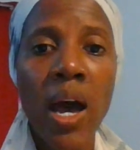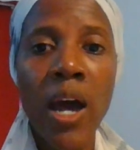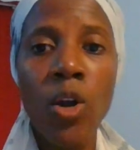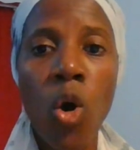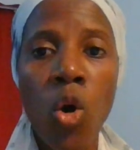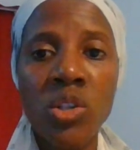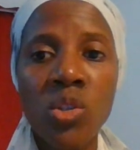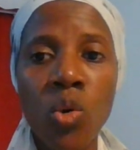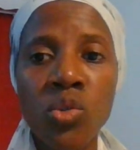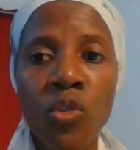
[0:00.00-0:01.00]
and
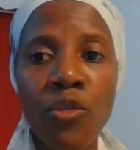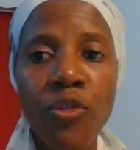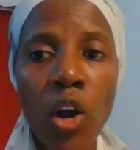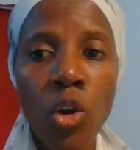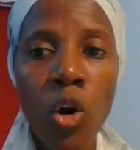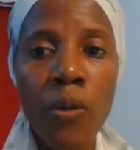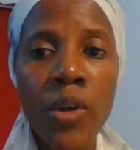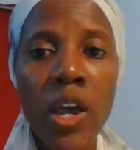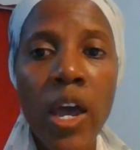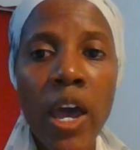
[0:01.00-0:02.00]
also to follow
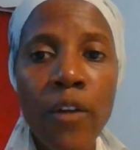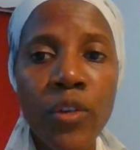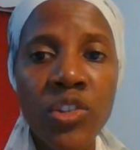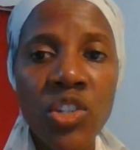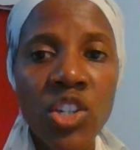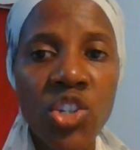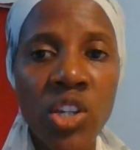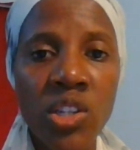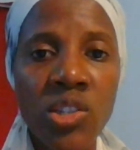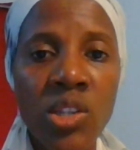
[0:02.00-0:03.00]
every
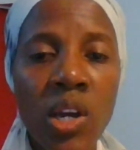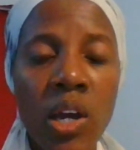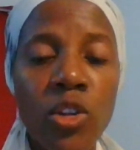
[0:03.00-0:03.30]
teachings